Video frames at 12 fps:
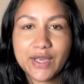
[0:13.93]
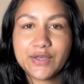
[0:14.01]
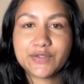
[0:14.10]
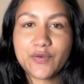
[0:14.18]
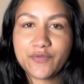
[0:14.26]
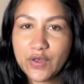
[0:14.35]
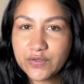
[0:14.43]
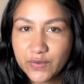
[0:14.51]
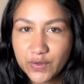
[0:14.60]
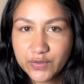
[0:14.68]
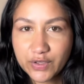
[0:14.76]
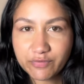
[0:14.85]
So for those of
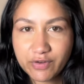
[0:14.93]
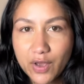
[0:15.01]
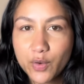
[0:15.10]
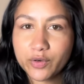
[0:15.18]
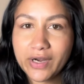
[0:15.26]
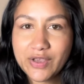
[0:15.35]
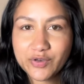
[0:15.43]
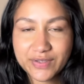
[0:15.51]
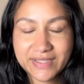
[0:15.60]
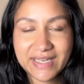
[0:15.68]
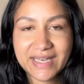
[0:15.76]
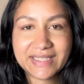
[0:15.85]
you who don't know or are
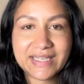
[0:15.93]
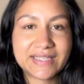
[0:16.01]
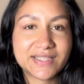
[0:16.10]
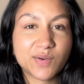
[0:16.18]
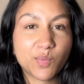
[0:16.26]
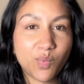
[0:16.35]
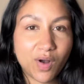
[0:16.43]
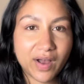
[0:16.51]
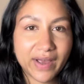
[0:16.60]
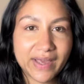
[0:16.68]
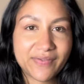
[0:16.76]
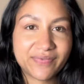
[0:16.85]
interested as to
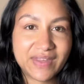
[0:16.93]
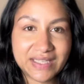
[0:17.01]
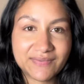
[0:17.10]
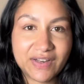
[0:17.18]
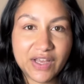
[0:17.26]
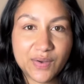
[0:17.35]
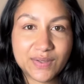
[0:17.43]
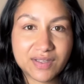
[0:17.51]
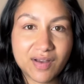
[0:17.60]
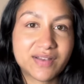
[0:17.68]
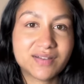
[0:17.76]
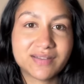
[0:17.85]
why this video is
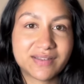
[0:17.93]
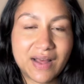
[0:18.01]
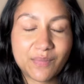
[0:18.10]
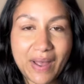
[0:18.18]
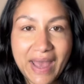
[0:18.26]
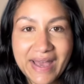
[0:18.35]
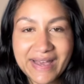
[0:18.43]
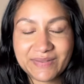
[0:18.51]
titled in that way,